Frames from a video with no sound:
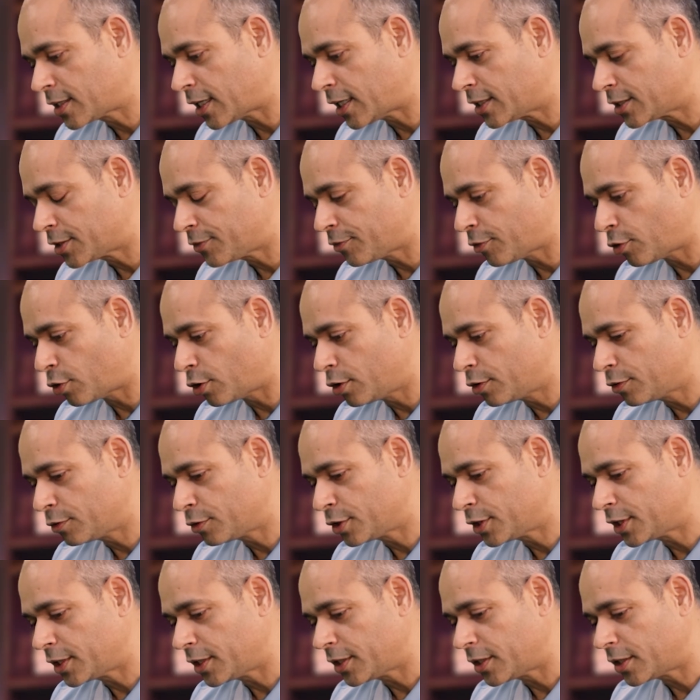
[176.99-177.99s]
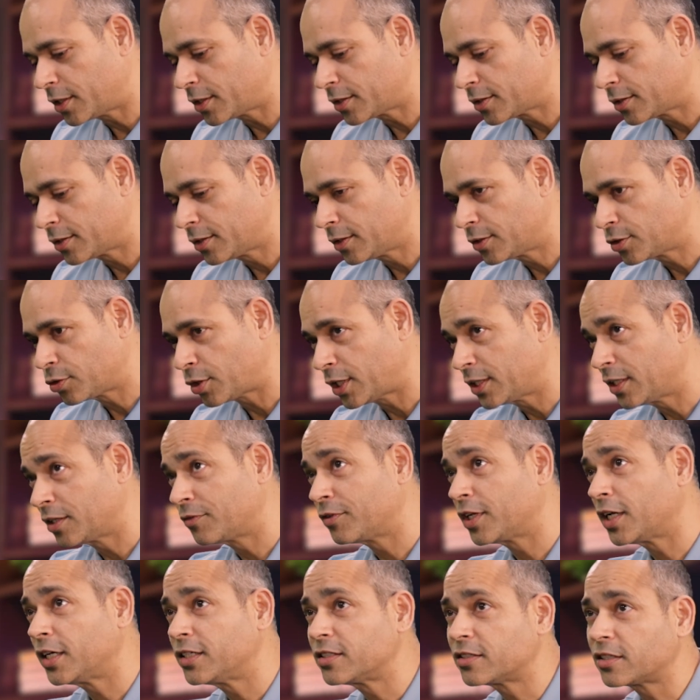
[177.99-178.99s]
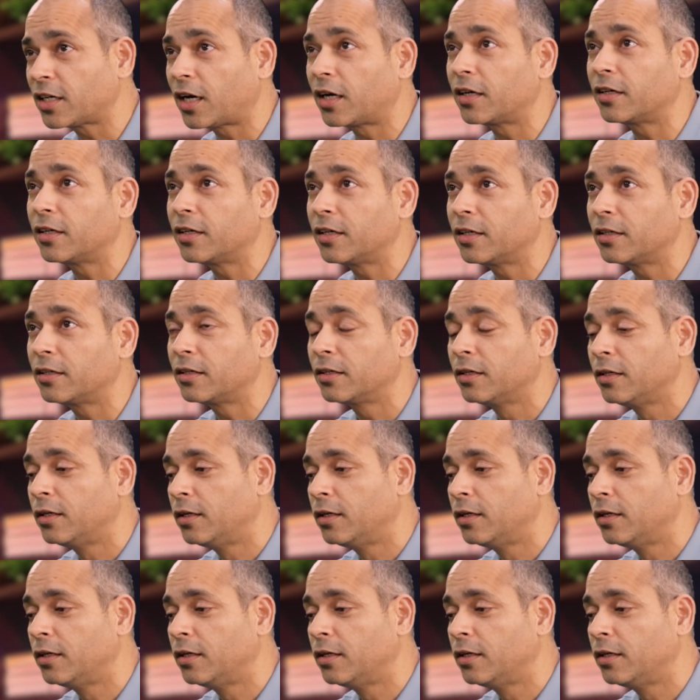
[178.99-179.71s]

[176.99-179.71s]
evolved over the years. So I think when I started